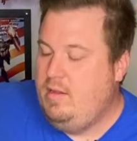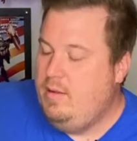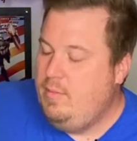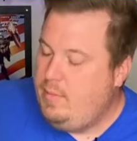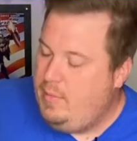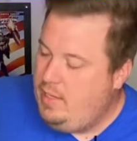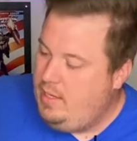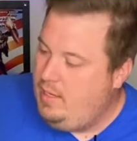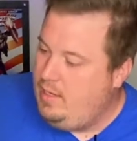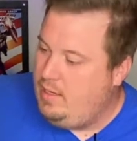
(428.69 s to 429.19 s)

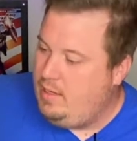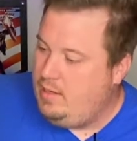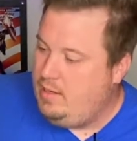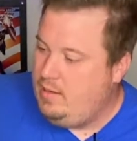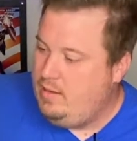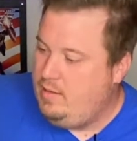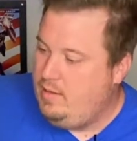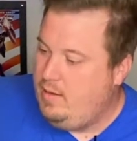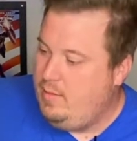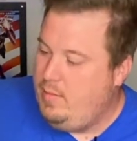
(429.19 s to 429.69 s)
Man.
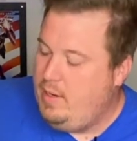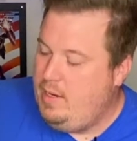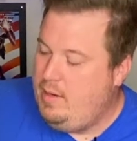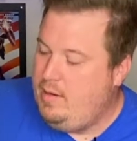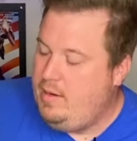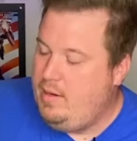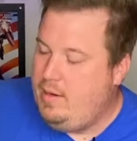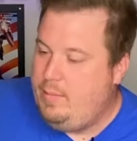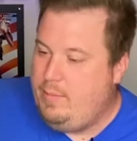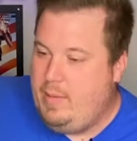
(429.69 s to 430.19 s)

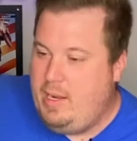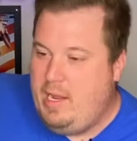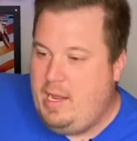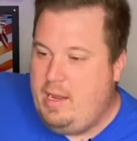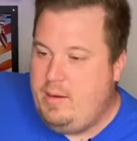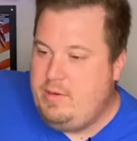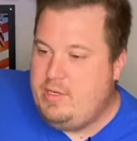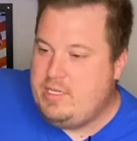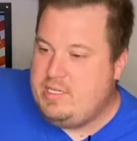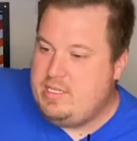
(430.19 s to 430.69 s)

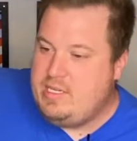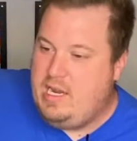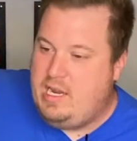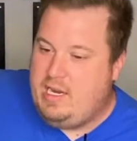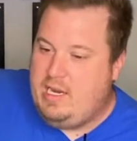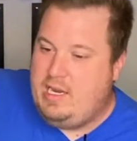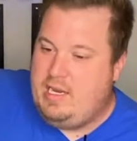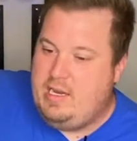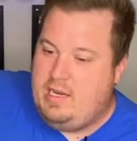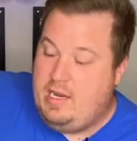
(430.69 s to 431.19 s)
I'm just not
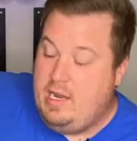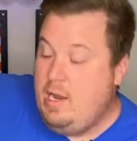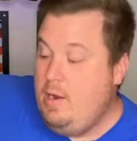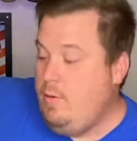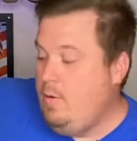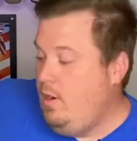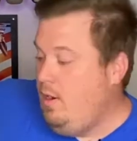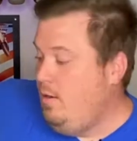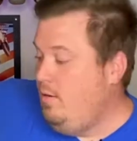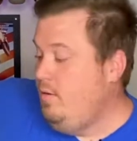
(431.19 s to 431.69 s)
getting...
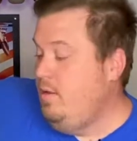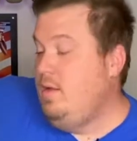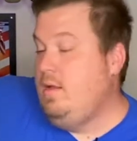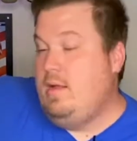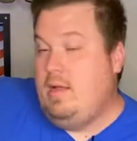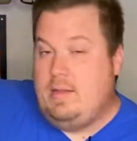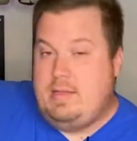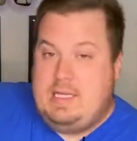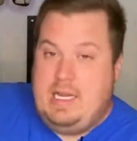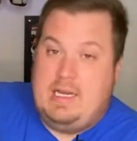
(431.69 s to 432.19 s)
Well,
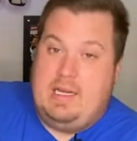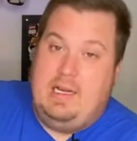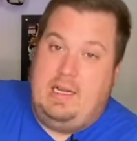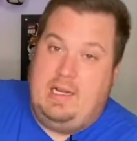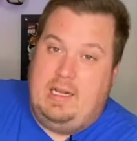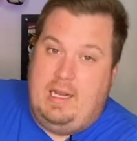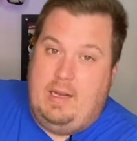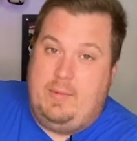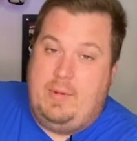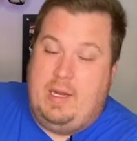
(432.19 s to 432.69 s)
I'm
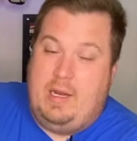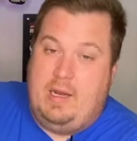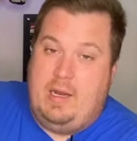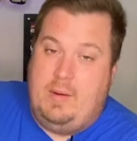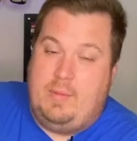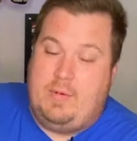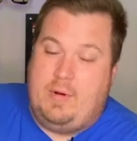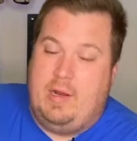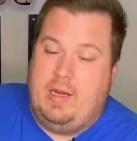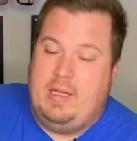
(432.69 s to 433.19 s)
technically I'm getting an
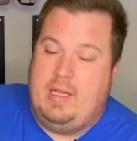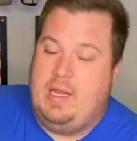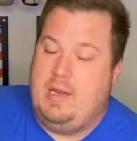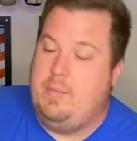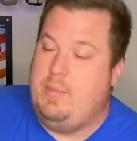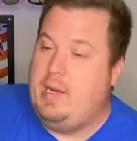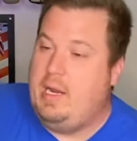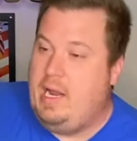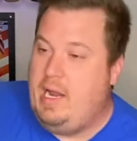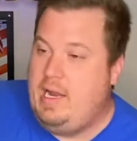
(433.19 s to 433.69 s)
upgrade there,
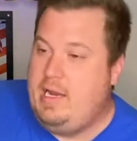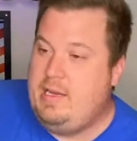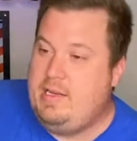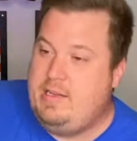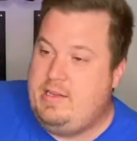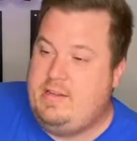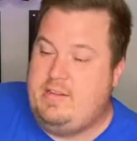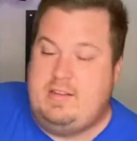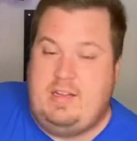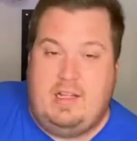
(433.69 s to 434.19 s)
but I
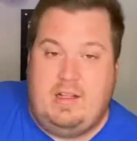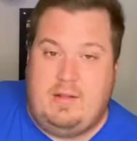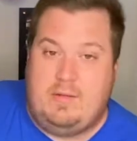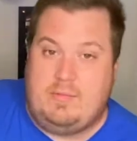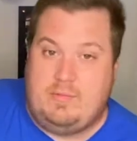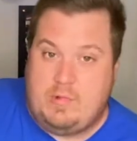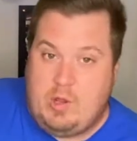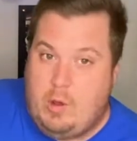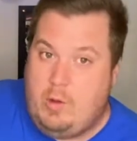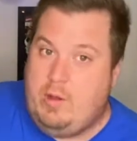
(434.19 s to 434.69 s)
still...
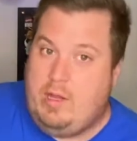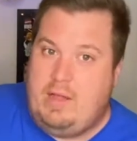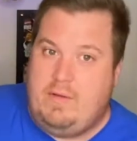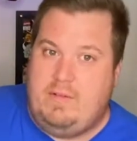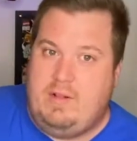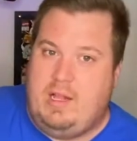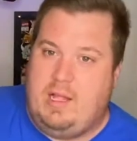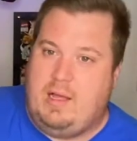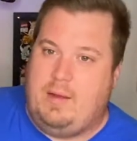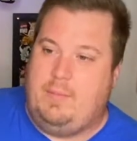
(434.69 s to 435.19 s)
No
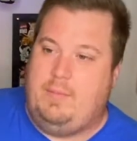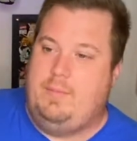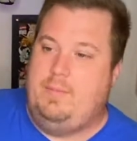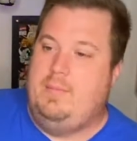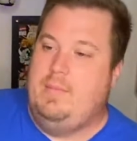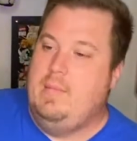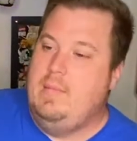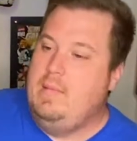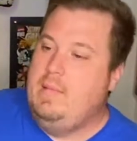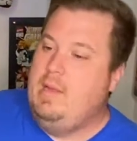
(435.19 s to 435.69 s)
level up.
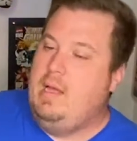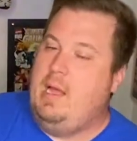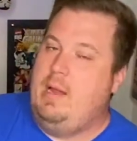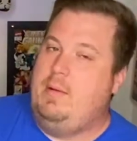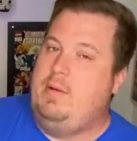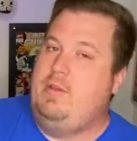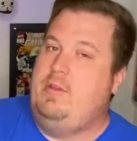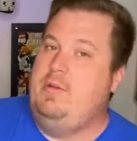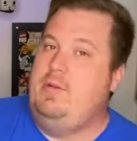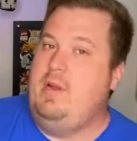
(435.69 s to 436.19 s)
I
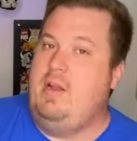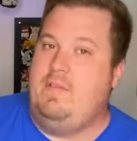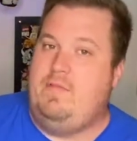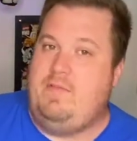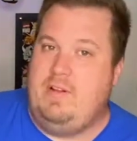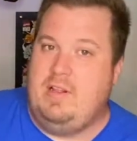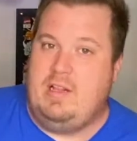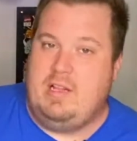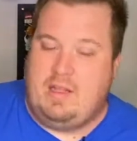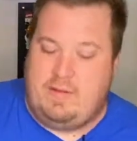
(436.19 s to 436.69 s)
do not
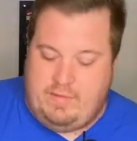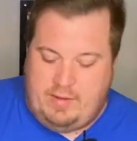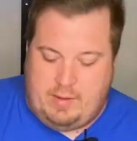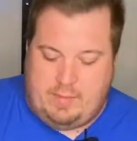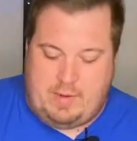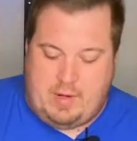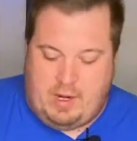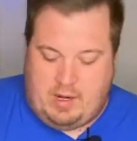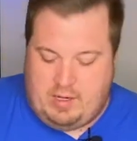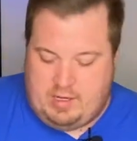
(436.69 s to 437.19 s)
feel a level up
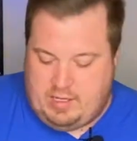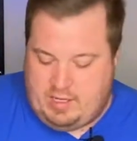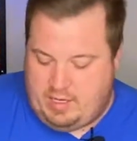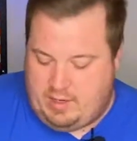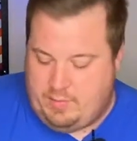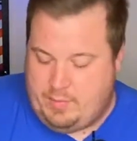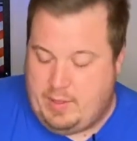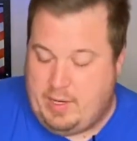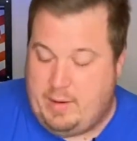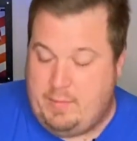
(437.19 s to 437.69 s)
card in there,
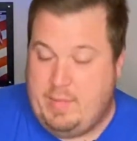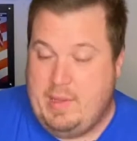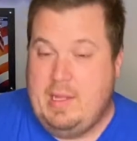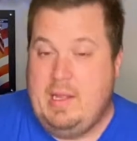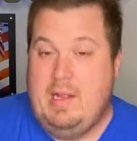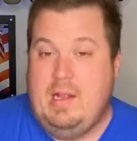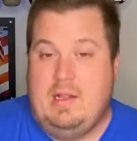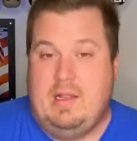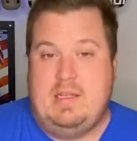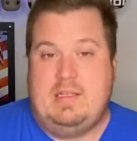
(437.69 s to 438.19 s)
but...
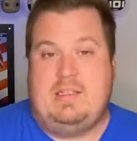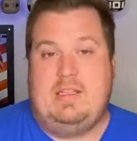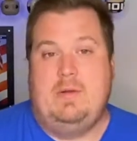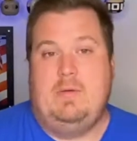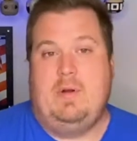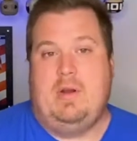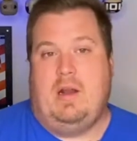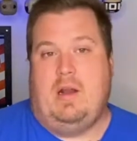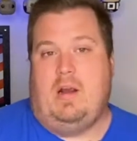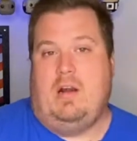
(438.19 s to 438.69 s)
Let's see
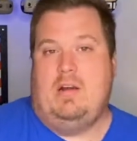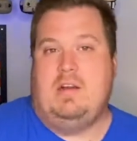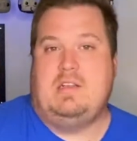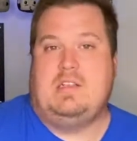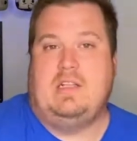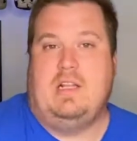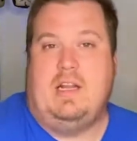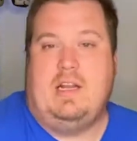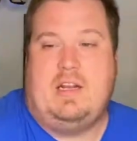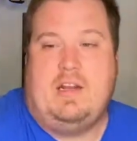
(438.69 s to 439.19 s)
what our artist
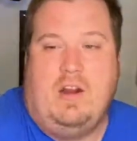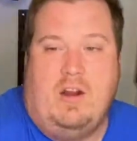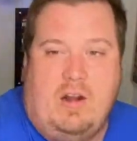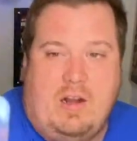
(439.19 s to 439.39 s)
select card